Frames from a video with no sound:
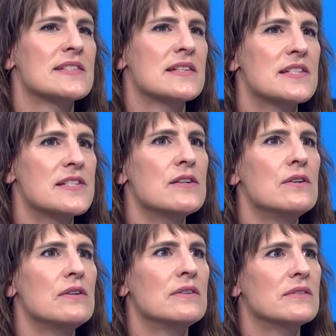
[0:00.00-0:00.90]
it's
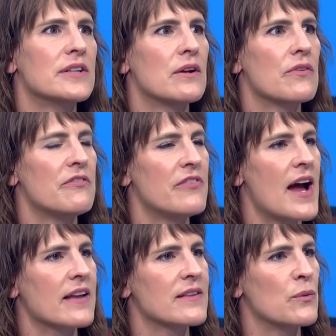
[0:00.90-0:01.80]
still, the
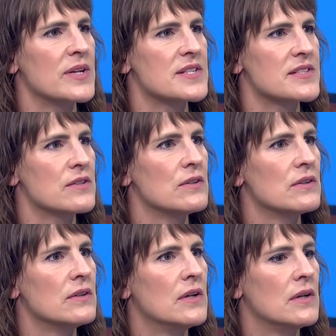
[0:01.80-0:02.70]
fact that we
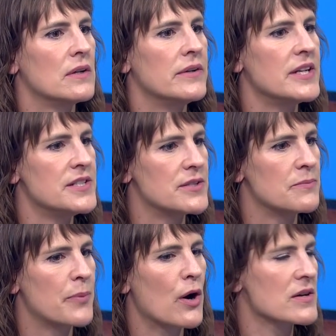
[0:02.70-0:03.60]
still need to
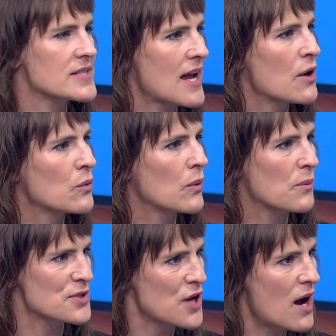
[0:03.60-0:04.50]
parse out what
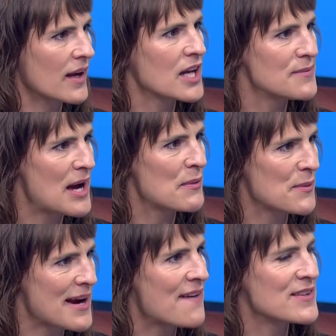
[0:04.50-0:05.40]
we're talking about when
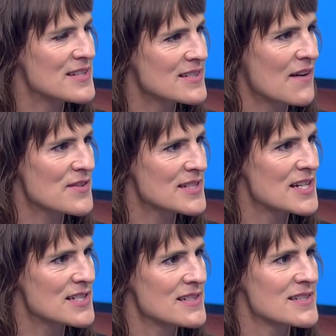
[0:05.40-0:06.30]
we're having these conversations